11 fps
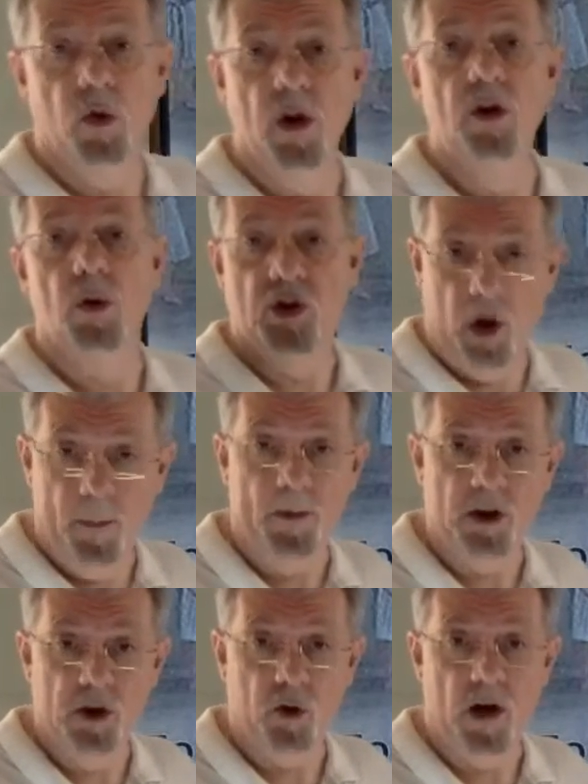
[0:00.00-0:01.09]
is going to
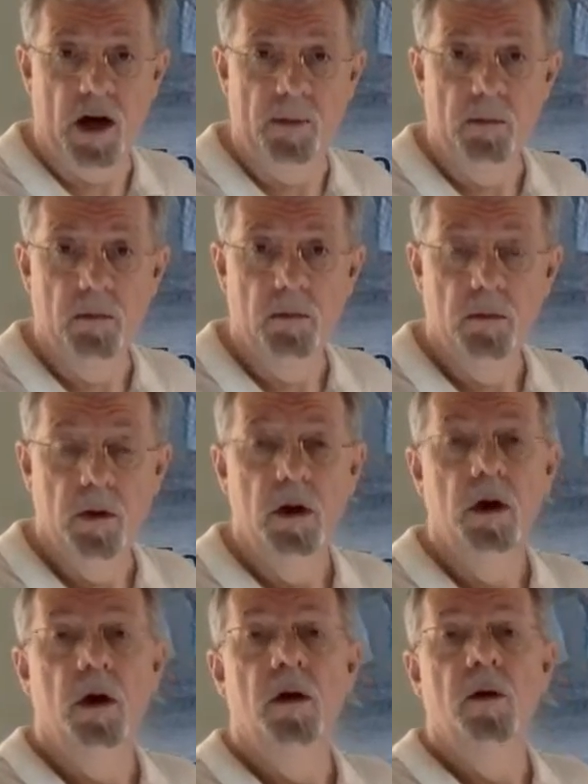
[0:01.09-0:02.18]
interpret the dream.
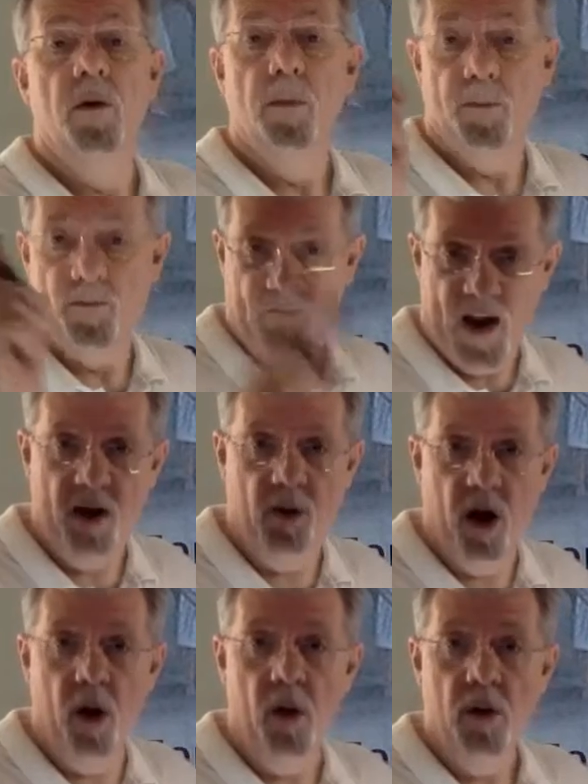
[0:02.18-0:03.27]

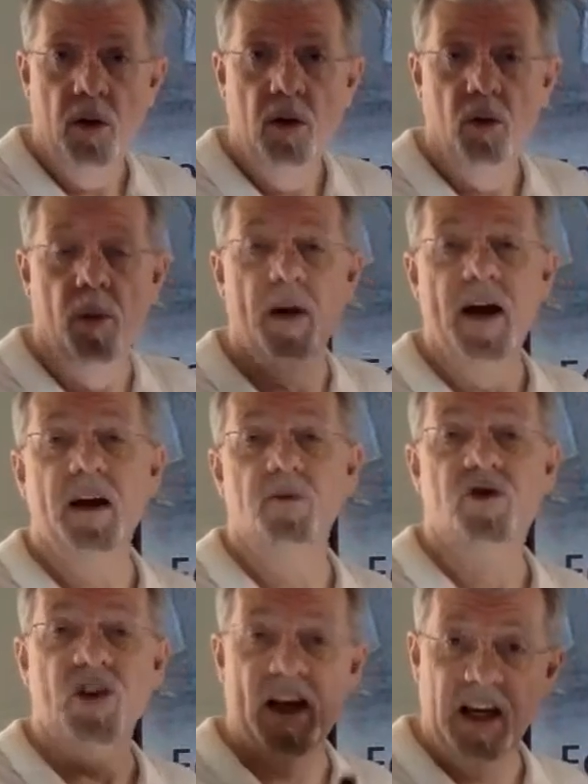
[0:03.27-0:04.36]
Pharaoh will make him
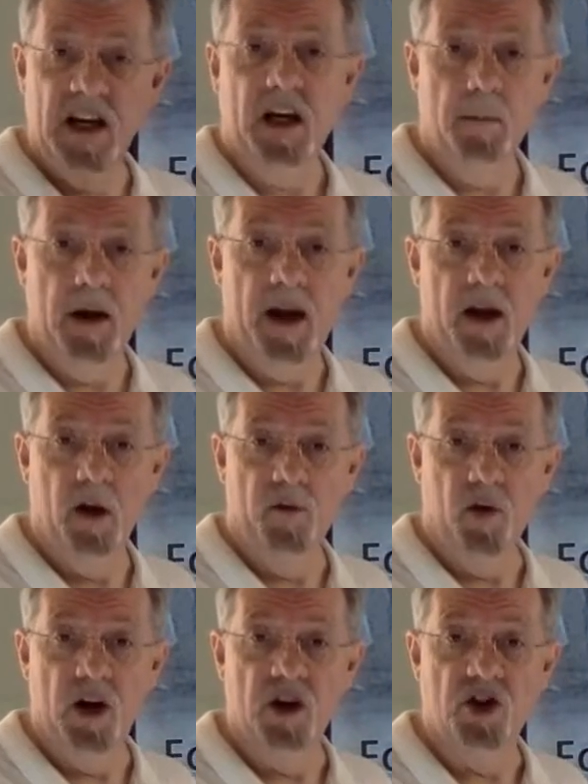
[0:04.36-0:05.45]
second in command
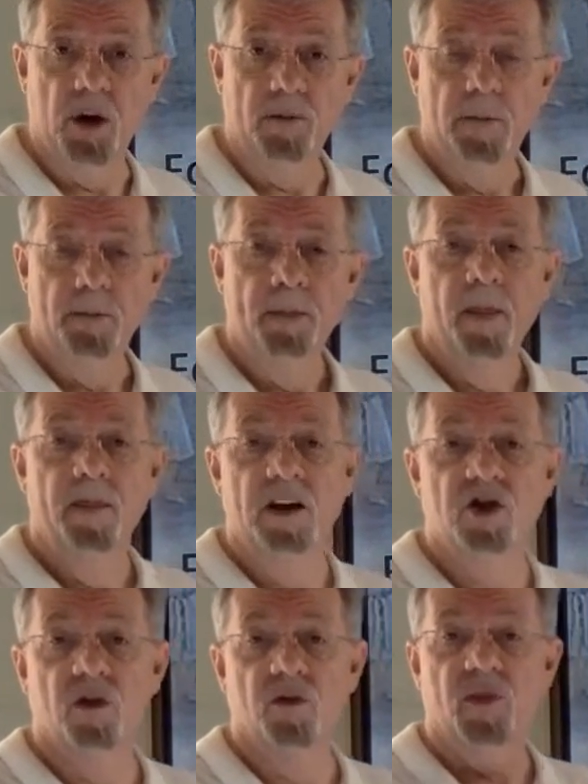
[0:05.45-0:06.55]
over Egypt. They
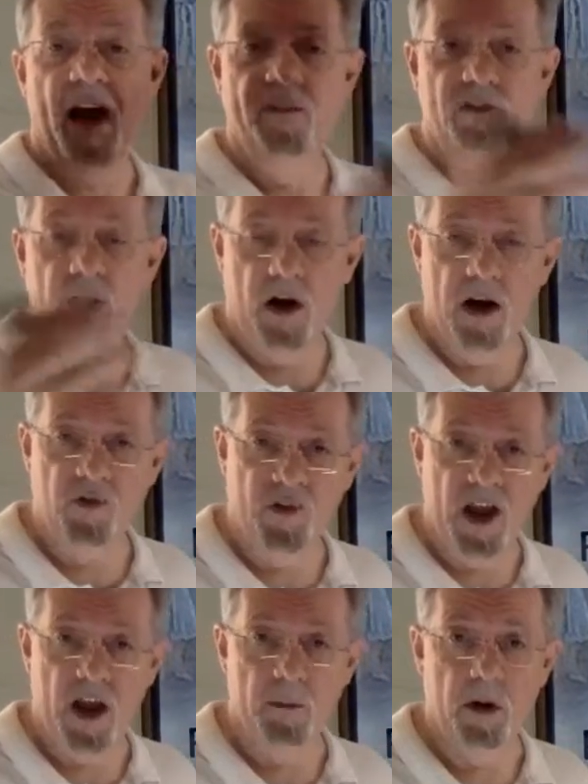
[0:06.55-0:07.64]
survive the great
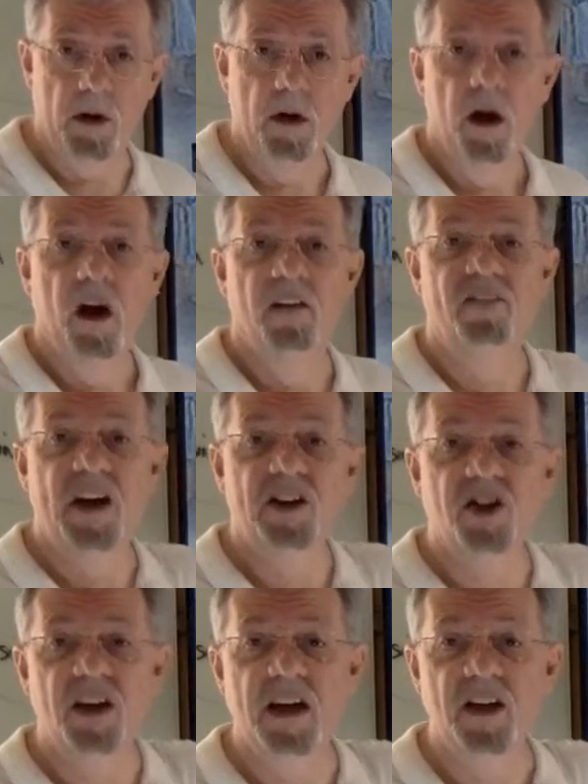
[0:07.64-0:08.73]
famine.
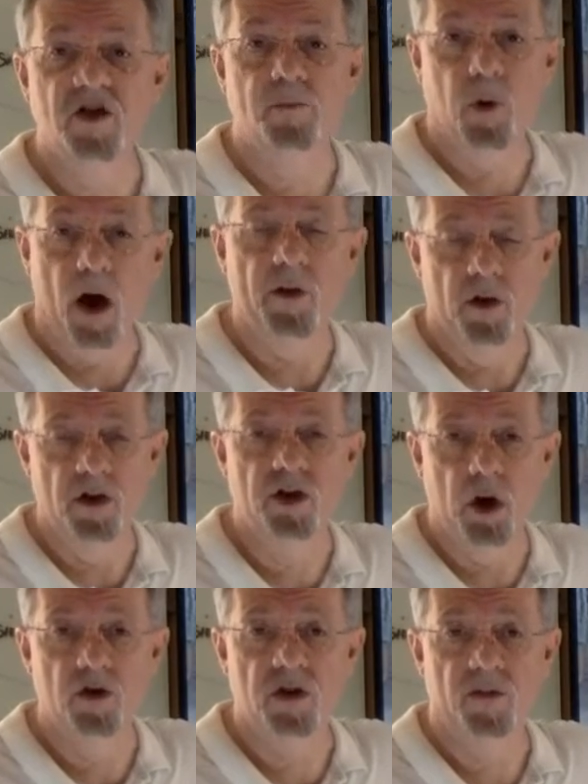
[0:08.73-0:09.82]
Eventually, his brothers,
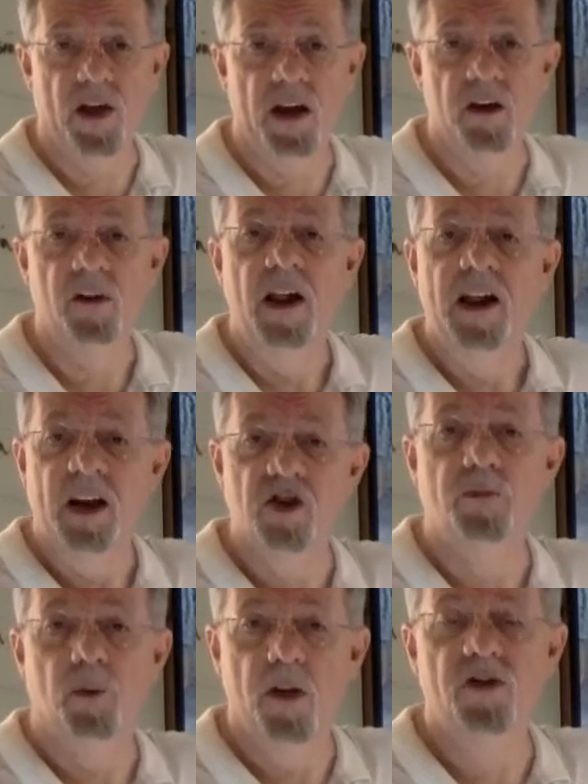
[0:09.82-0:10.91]
Joseph that is,
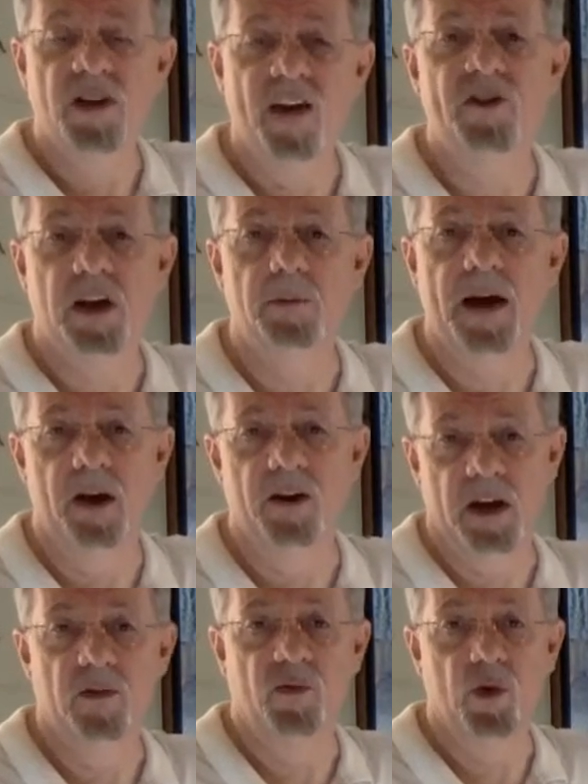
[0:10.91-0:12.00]
his brothers have to come down
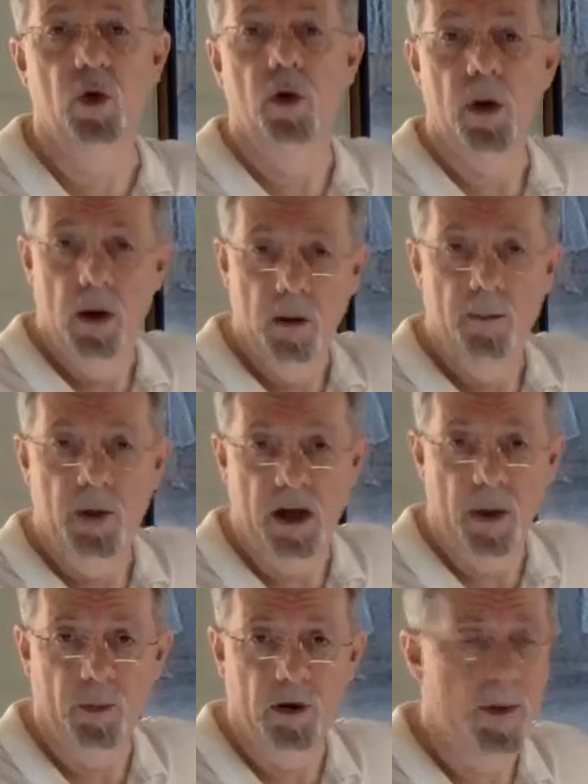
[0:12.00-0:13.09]
to get food. Pick
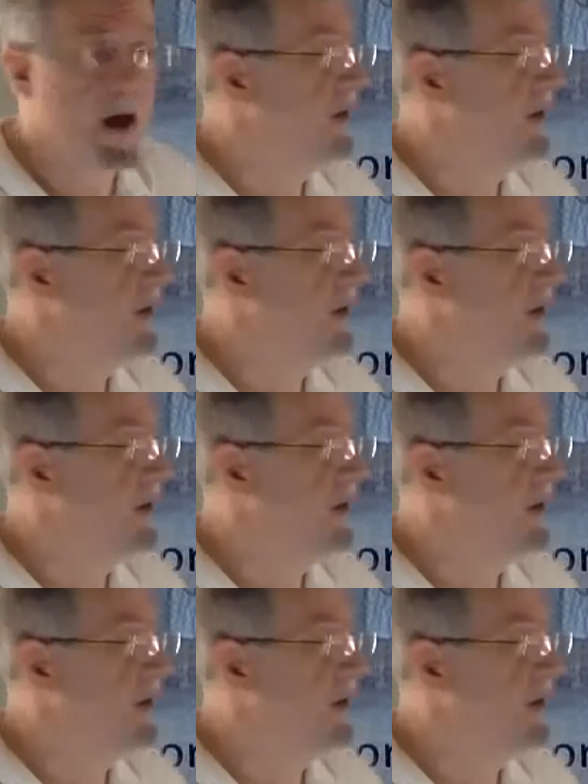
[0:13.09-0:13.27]
up with the